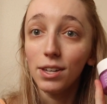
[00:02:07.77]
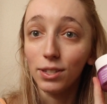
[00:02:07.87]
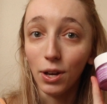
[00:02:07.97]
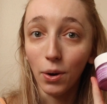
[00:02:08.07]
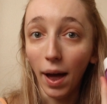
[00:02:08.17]

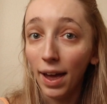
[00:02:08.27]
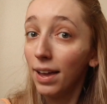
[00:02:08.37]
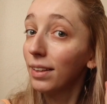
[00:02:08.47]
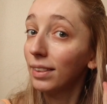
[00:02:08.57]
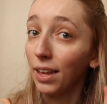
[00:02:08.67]
So
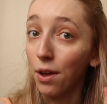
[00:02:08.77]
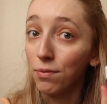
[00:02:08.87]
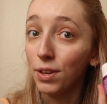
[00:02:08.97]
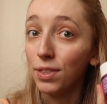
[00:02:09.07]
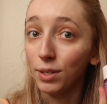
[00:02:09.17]
I
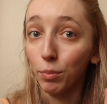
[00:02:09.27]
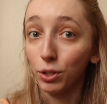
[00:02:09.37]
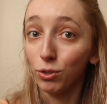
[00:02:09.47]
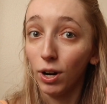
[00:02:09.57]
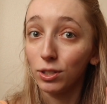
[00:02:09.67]
love this
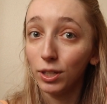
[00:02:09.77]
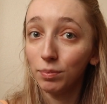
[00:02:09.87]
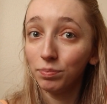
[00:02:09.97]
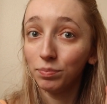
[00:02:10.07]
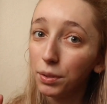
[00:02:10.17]
moisturizer.